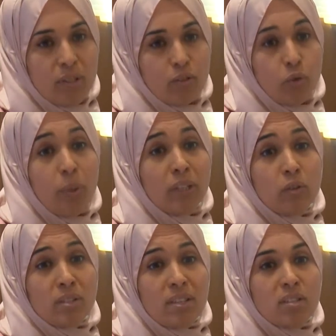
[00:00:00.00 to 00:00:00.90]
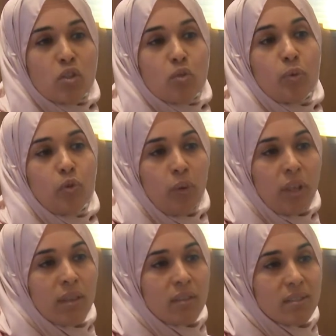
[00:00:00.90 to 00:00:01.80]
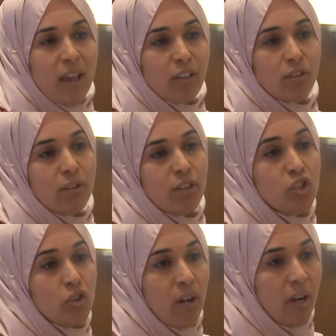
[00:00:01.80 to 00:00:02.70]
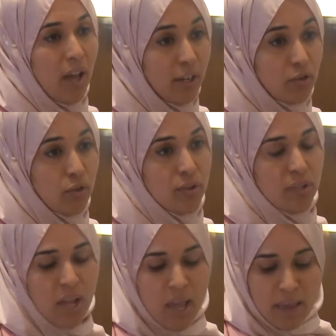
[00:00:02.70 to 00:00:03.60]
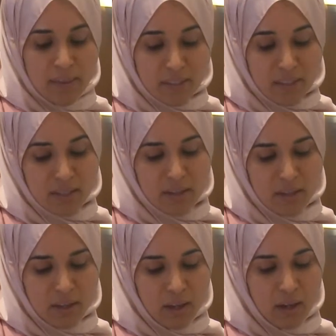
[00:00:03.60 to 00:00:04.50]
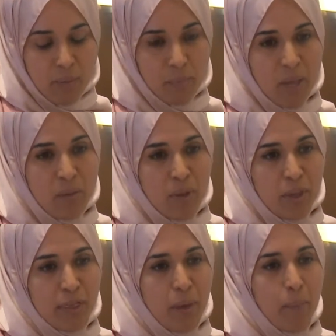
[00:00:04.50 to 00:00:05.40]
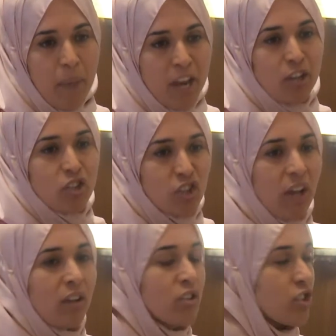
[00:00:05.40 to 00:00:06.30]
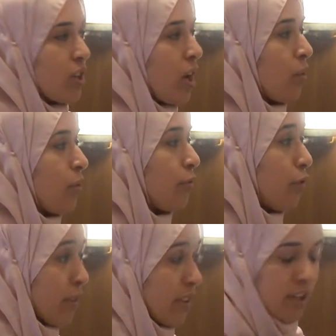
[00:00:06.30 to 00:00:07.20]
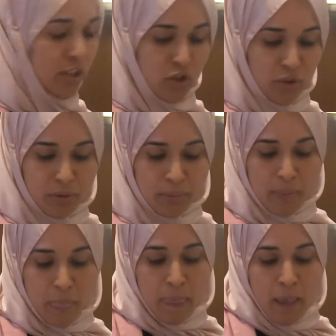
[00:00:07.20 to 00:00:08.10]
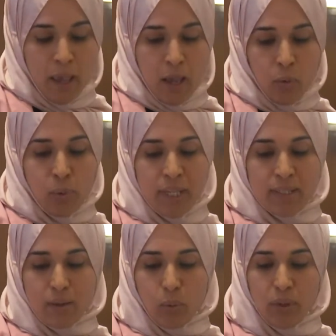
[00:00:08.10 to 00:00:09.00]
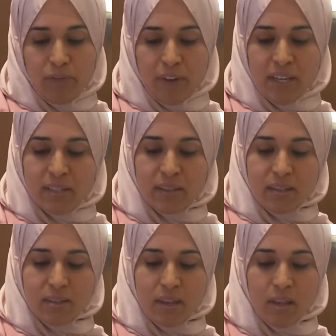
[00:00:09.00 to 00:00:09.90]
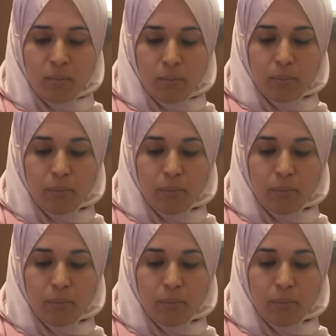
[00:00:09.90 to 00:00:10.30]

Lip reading: to build consensus between these regional actors. And this is maybe the main challenge now for the region. We face the same